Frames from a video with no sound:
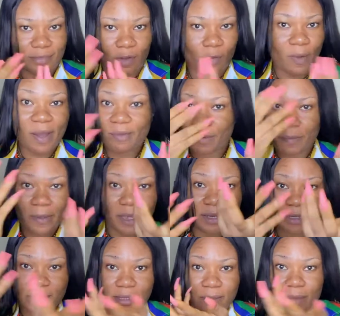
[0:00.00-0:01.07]
why are we
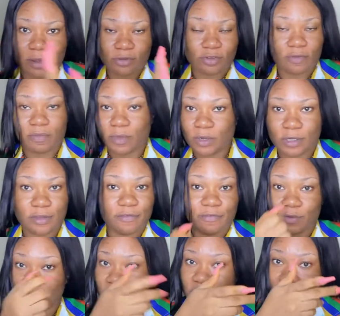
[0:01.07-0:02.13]
paying this amount of money
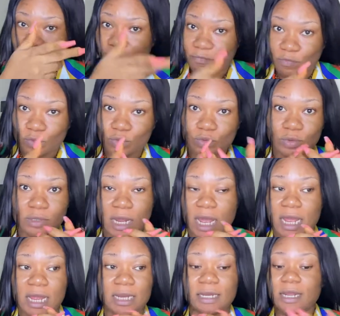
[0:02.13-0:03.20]
for this food
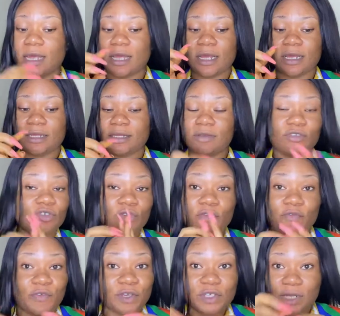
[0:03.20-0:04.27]
and there is no
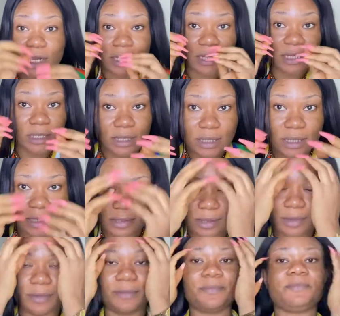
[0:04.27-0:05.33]
fish at least, you
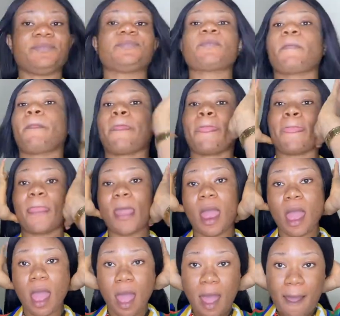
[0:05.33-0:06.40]
know?
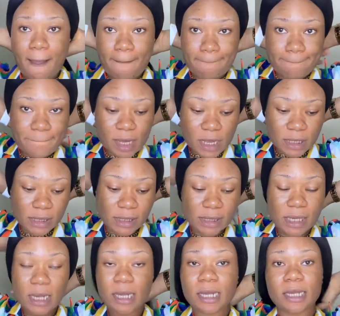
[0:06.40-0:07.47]

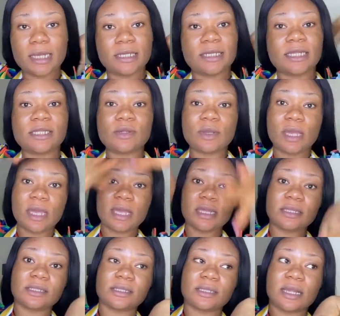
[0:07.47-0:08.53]
But they took
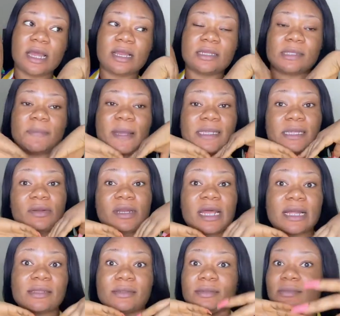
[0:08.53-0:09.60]
it and spent
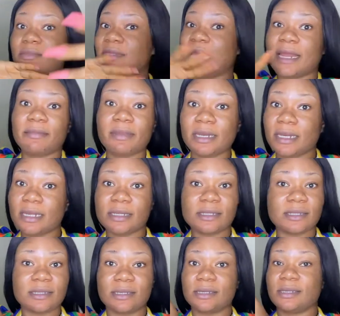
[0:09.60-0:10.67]
another 10 minutes,